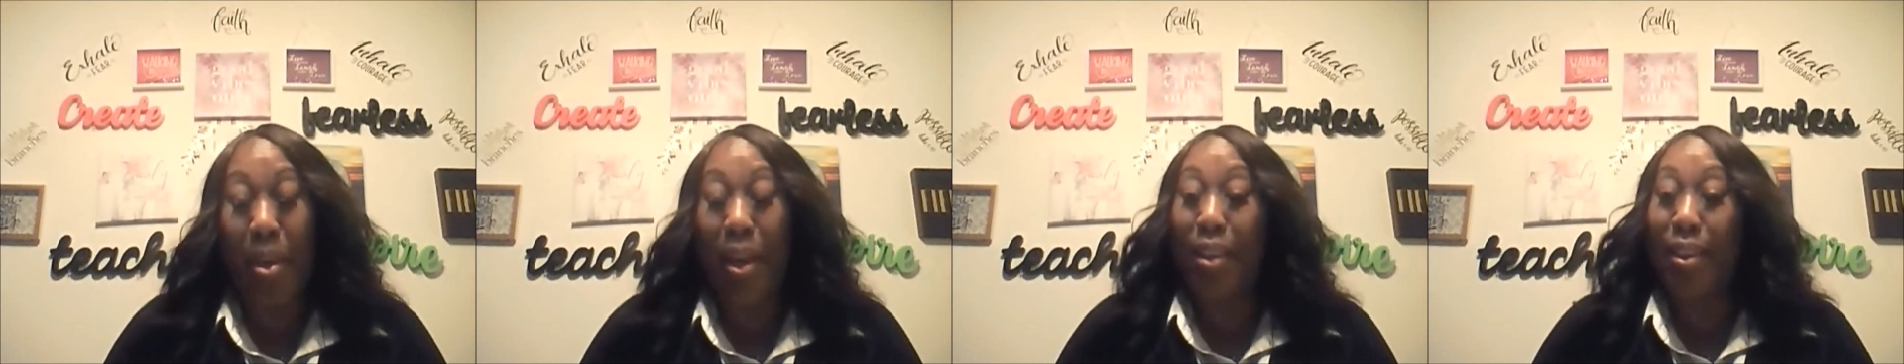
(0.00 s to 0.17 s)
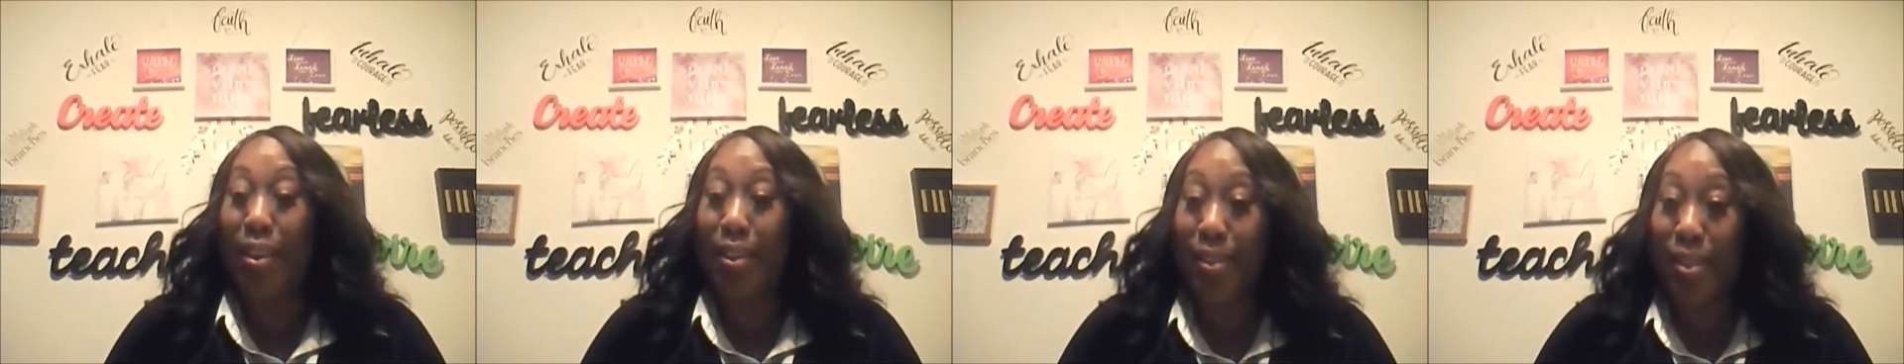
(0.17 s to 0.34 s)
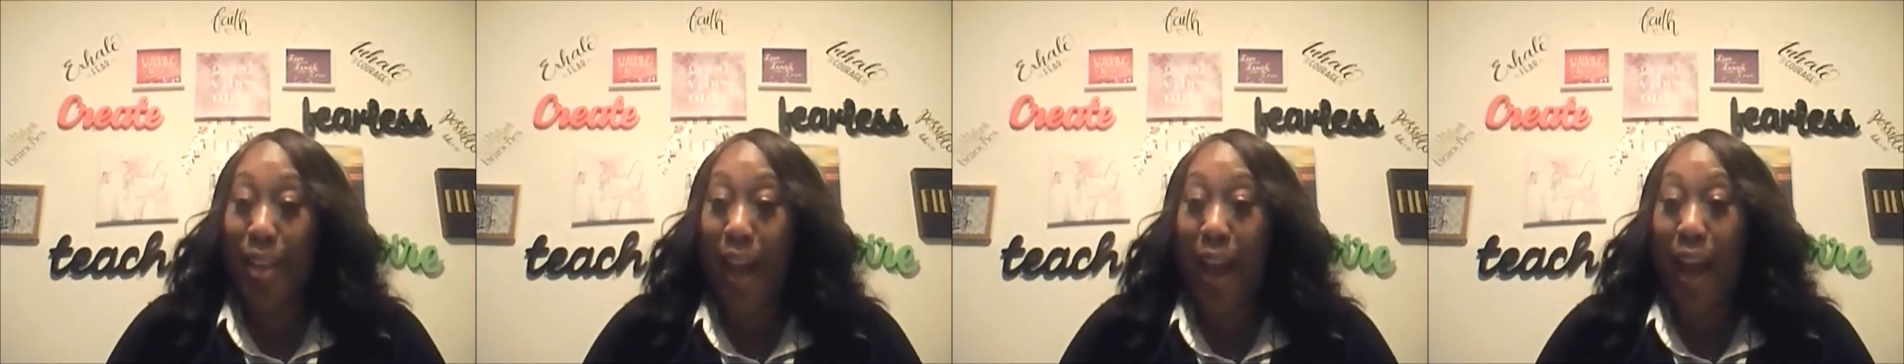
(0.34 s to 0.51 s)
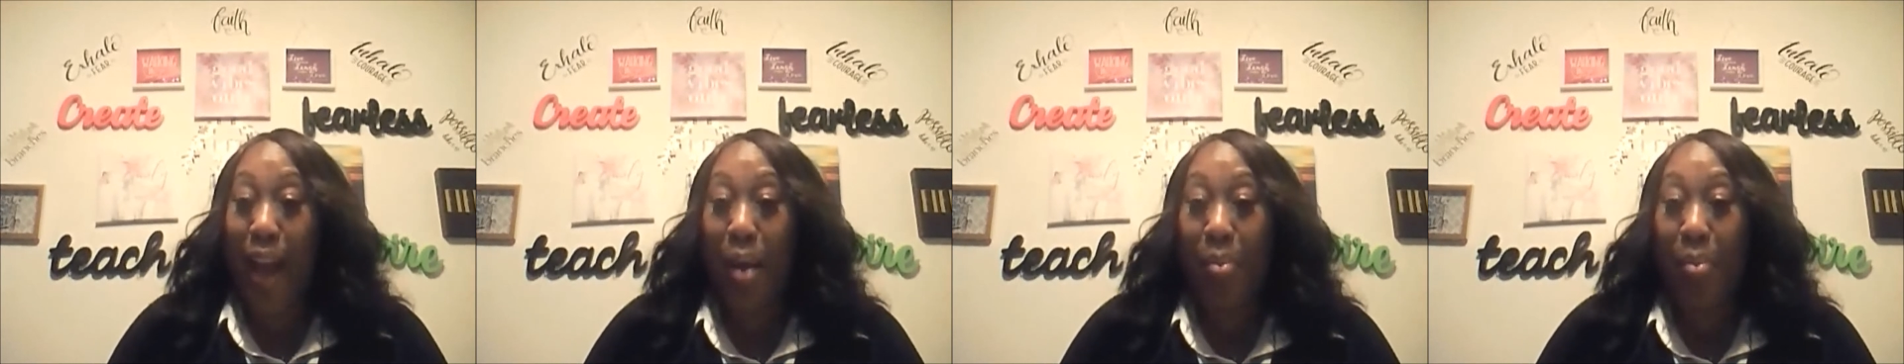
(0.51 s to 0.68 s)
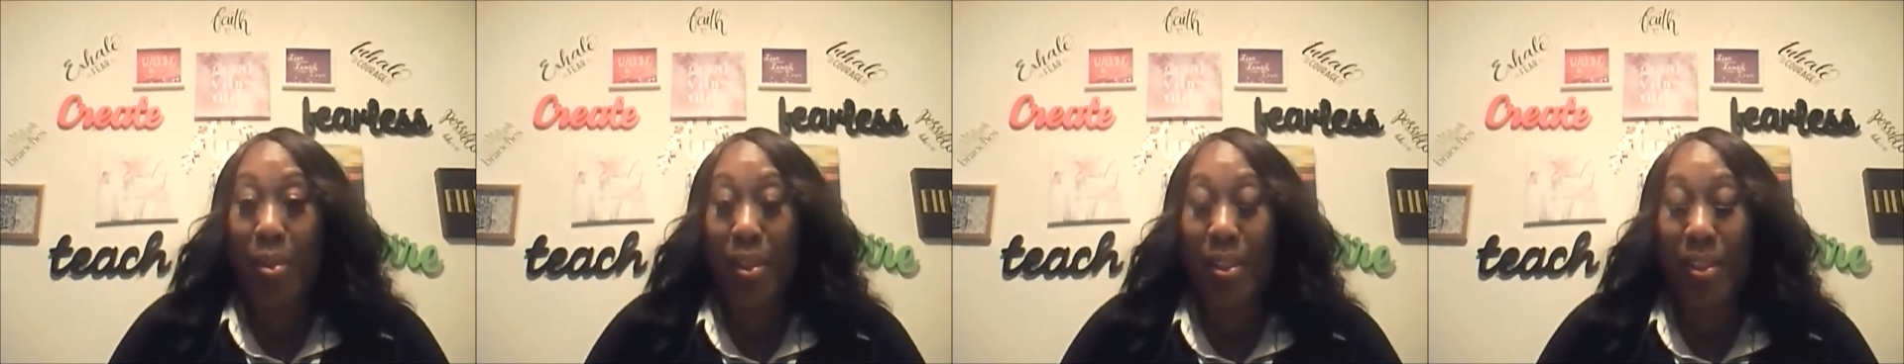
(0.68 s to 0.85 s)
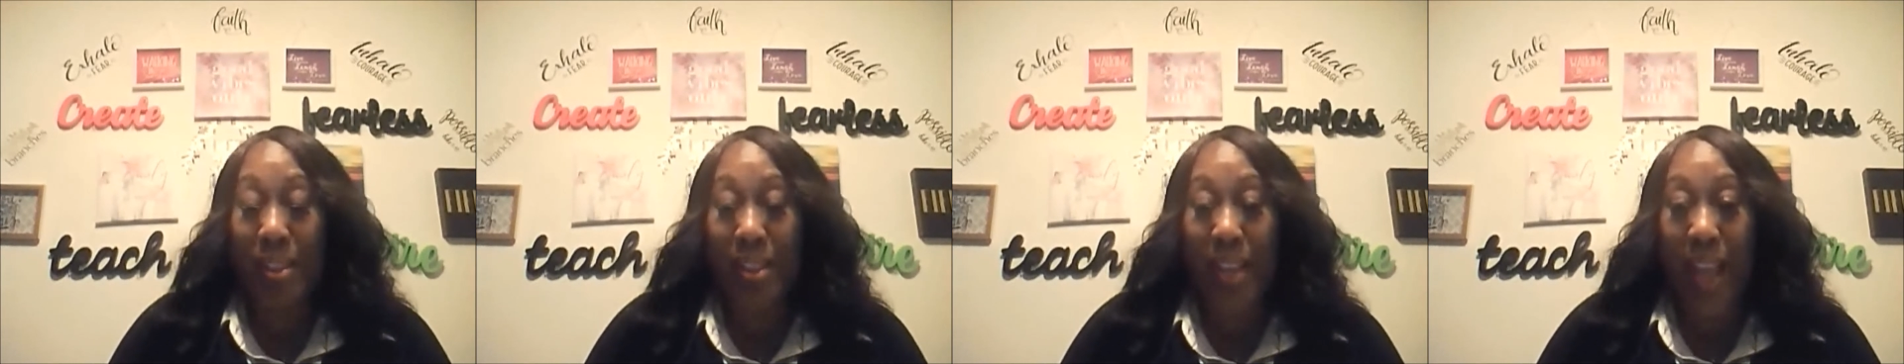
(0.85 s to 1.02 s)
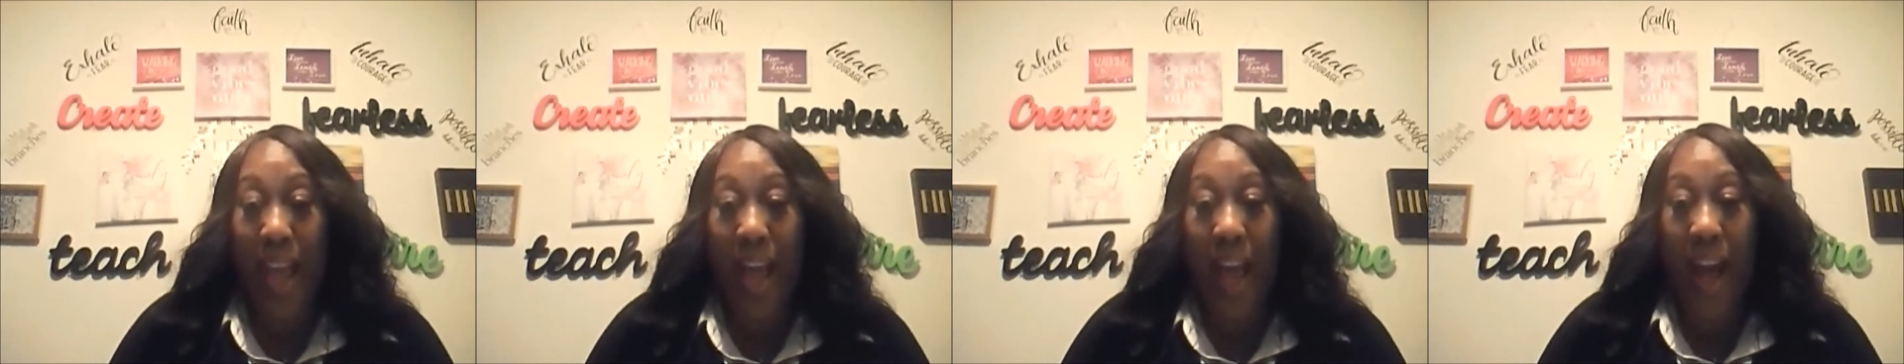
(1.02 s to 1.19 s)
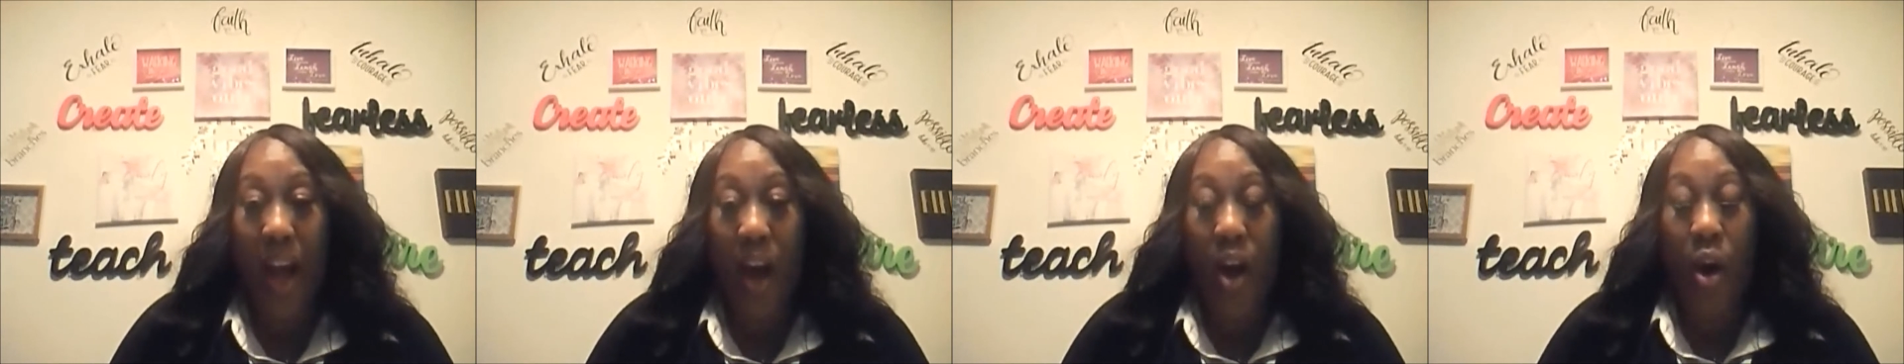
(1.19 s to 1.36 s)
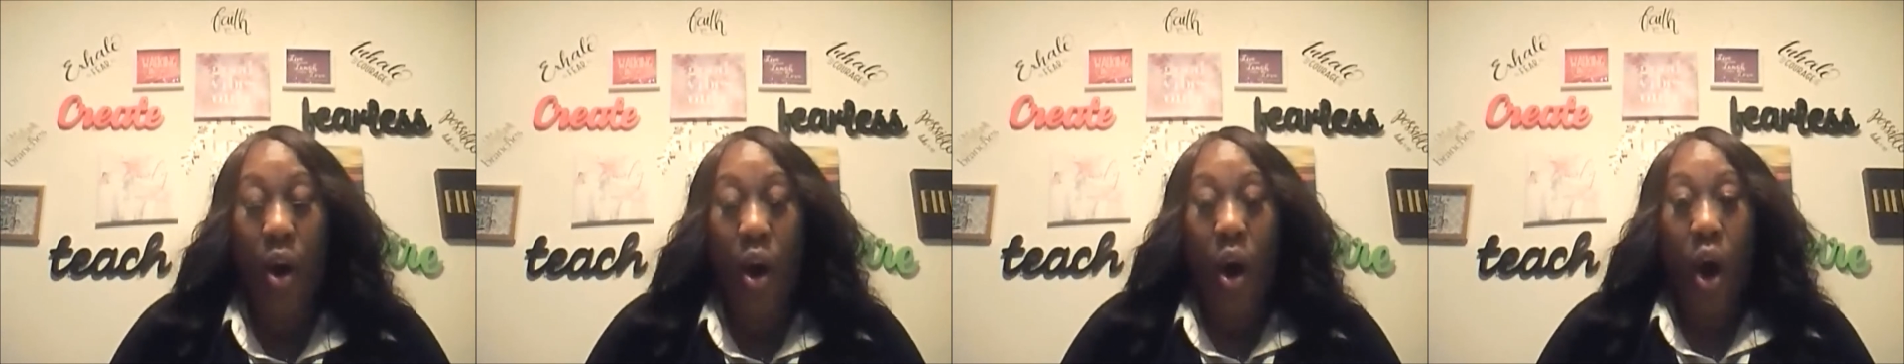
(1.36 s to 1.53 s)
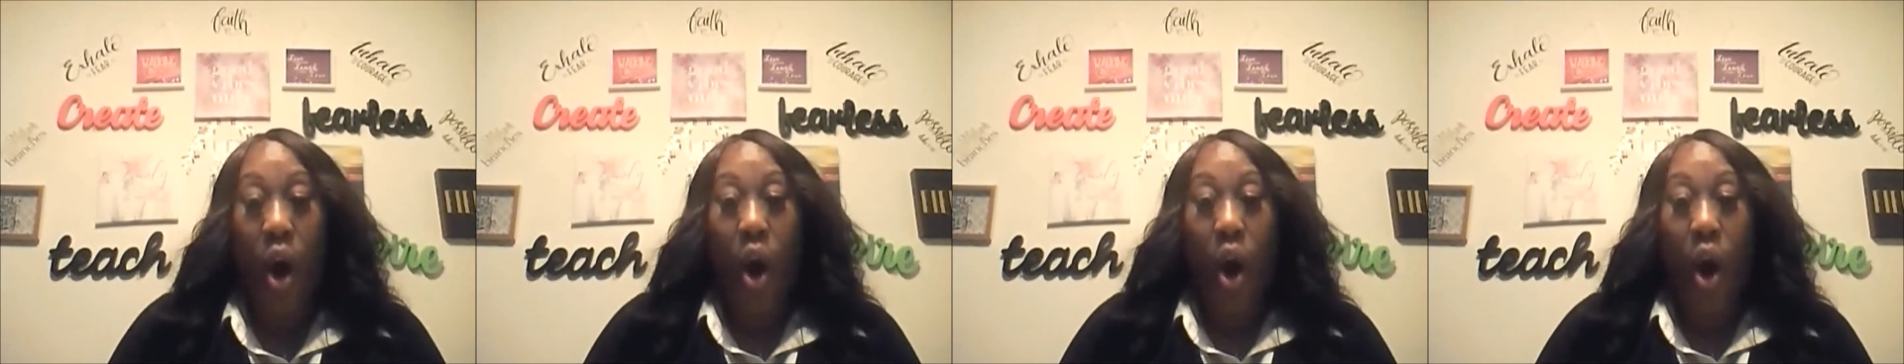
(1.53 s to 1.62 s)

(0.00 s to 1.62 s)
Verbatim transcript: and the time is now,